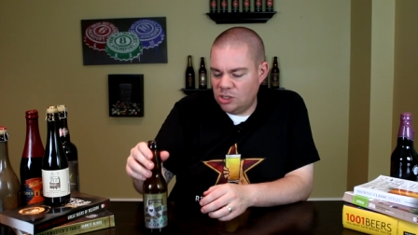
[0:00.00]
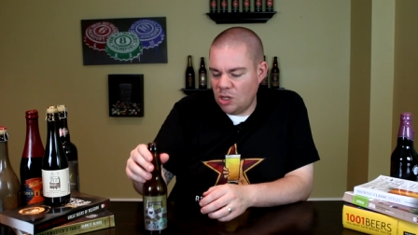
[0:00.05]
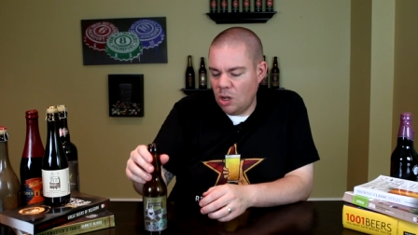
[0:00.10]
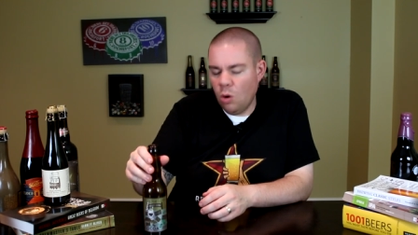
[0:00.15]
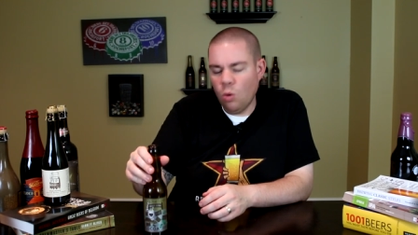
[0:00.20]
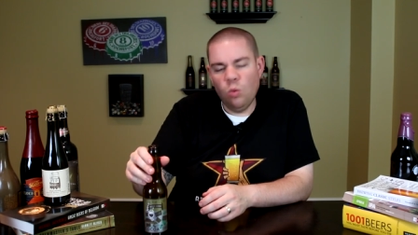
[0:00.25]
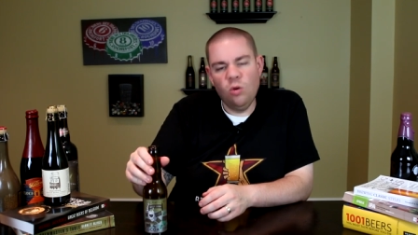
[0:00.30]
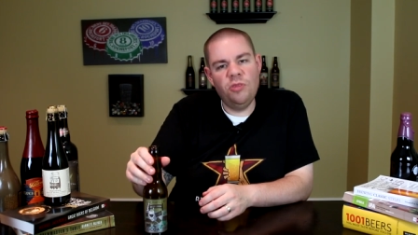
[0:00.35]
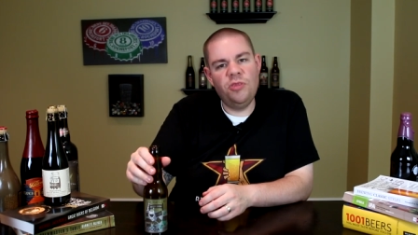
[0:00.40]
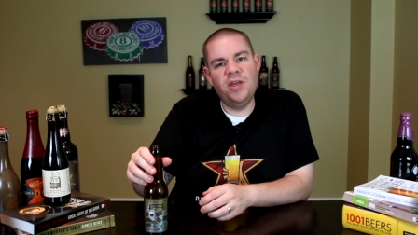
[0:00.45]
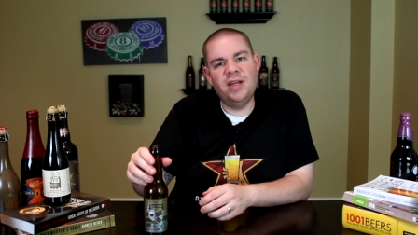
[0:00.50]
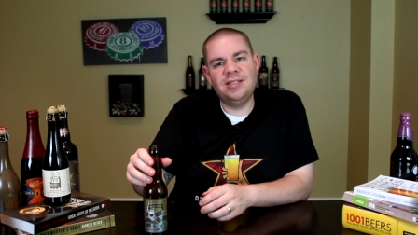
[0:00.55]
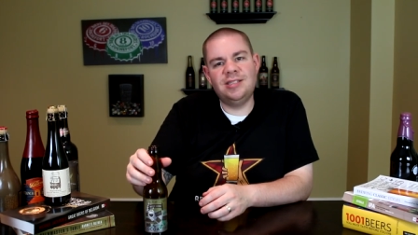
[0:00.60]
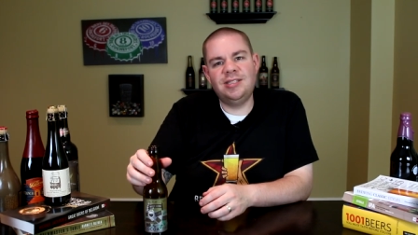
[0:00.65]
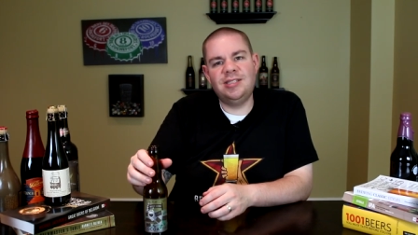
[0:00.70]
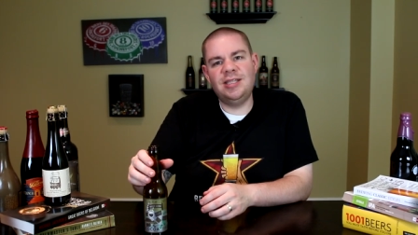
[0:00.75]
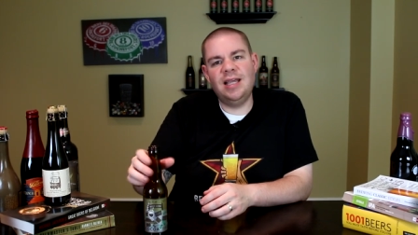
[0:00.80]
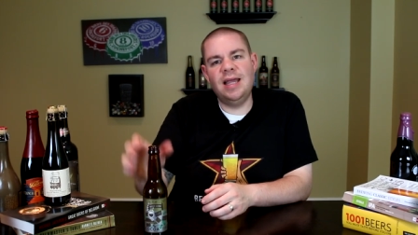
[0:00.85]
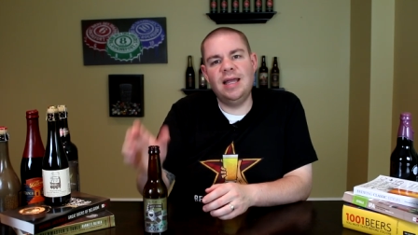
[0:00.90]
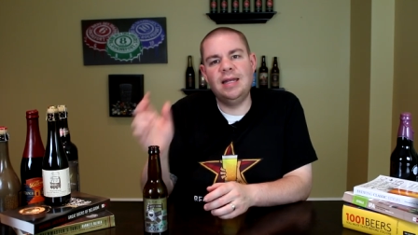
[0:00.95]
So, with that
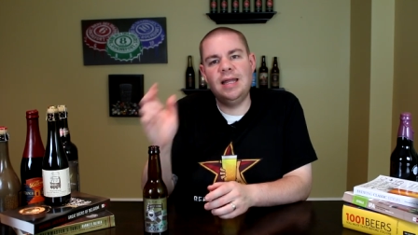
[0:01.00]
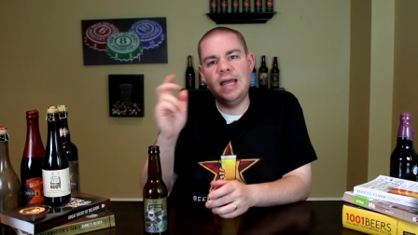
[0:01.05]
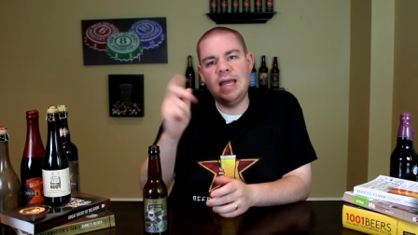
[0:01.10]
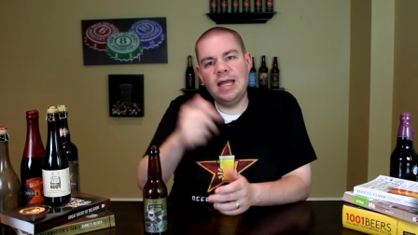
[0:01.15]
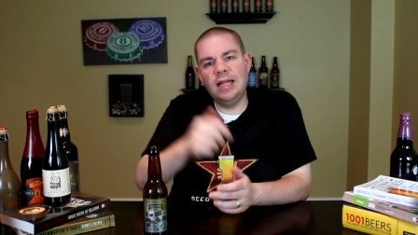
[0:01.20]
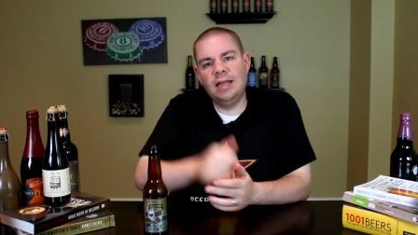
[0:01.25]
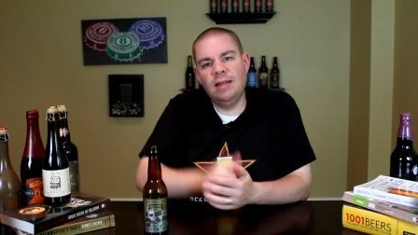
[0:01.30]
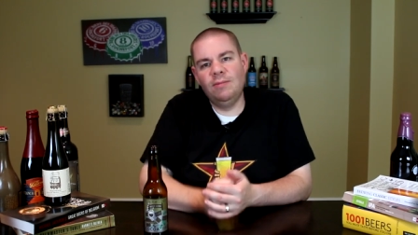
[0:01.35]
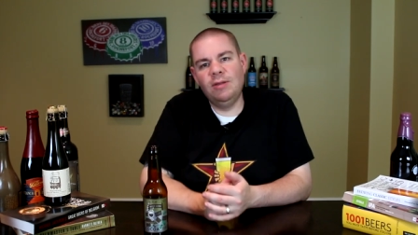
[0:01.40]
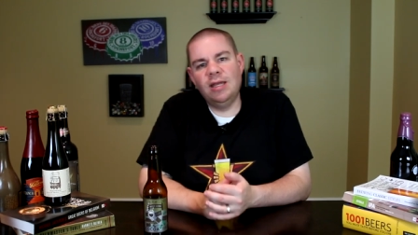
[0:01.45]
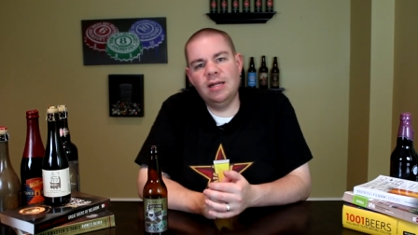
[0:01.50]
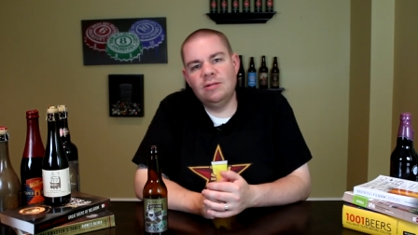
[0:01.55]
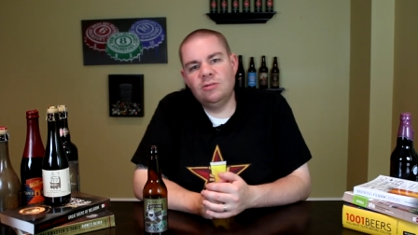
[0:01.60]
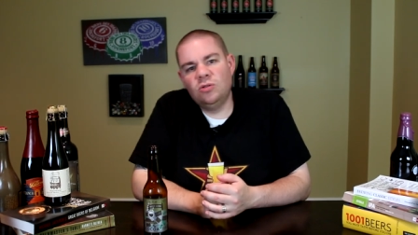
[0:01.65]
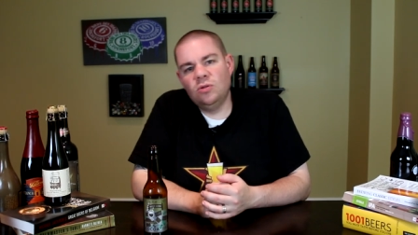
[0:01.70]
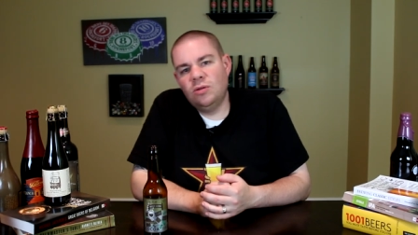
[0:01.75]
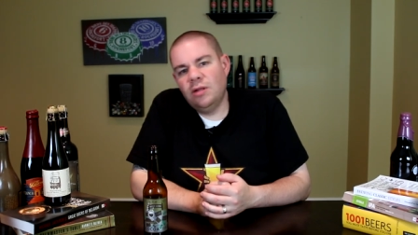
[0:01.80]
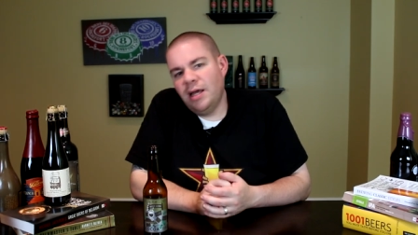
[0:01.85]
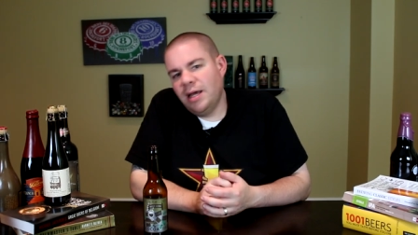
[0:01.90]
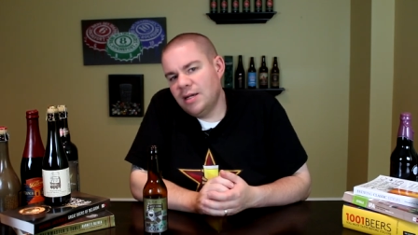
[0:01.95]
said, let me get
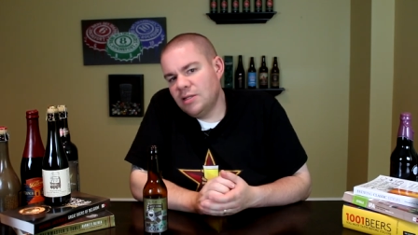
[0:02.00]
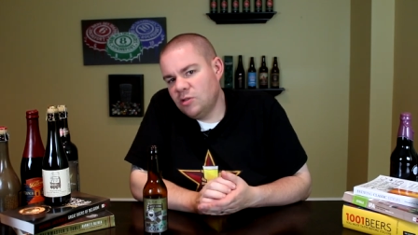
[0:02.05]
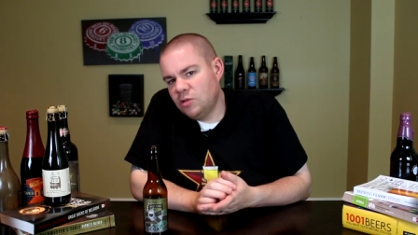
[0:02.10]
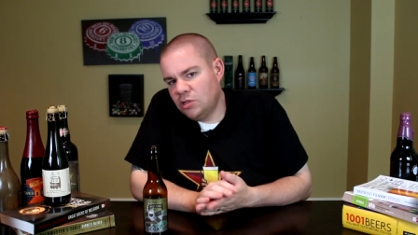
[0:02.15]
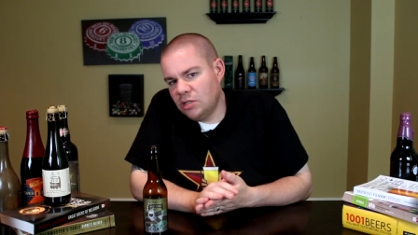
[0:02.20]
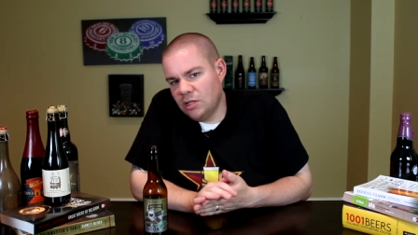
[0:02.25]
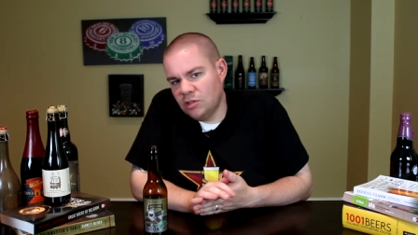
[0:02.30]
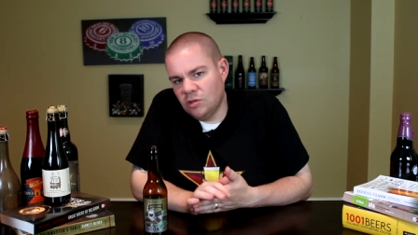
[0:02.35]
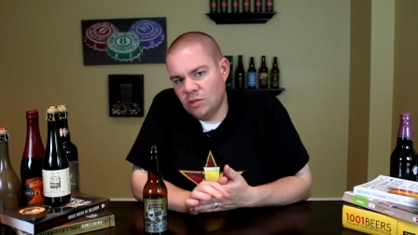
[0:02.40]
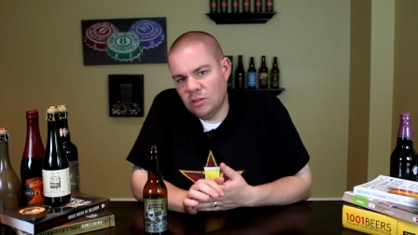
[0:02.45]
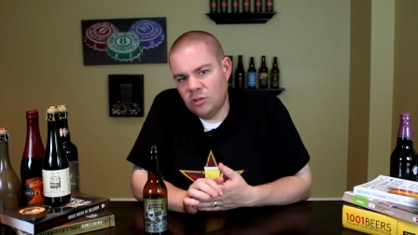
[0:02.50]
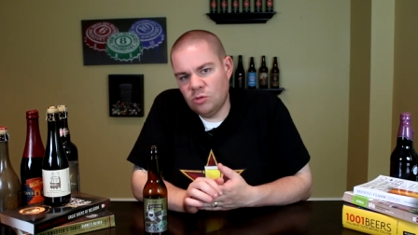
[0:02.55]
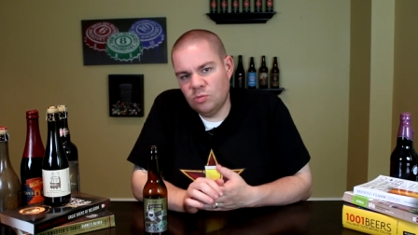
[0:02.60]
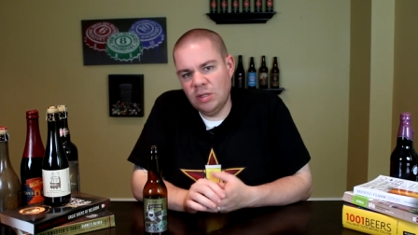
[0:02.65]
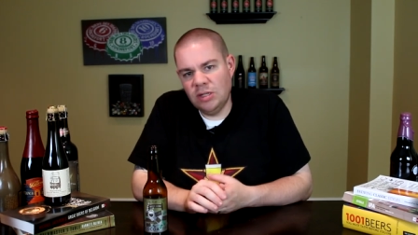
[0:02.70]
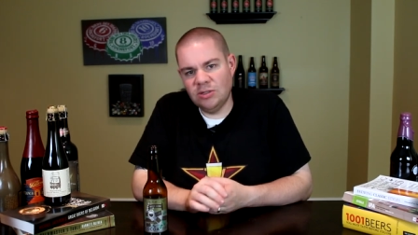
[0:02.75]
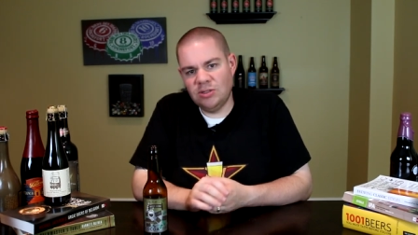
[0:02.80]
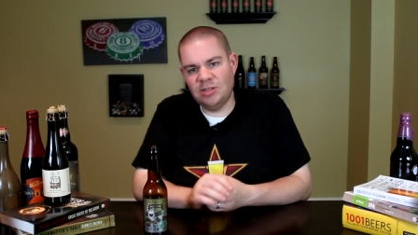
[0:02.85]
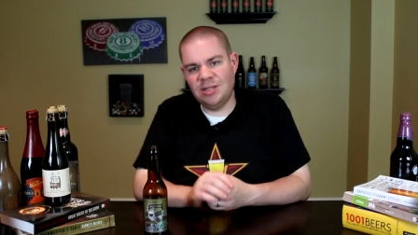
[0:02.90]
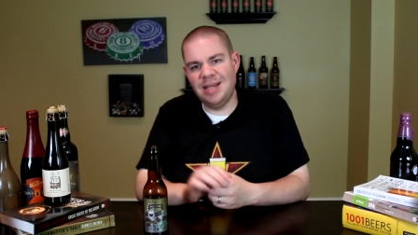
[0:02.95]
into a glass, which you guys know
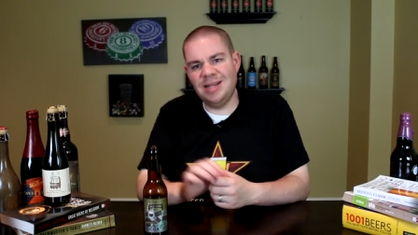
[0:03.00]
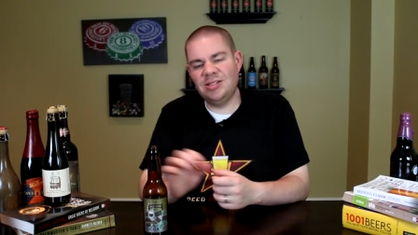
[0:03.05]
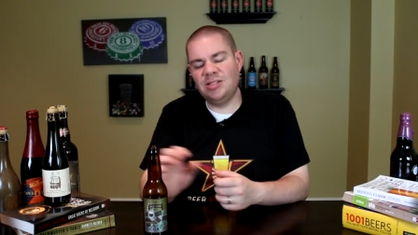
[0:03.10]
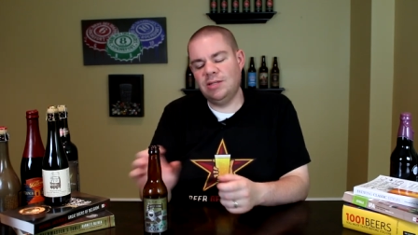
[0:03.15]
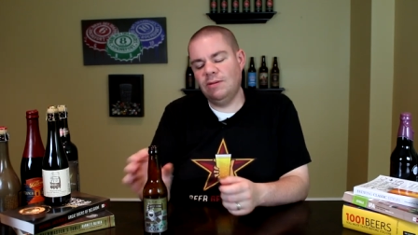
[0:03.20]
smells, tastes,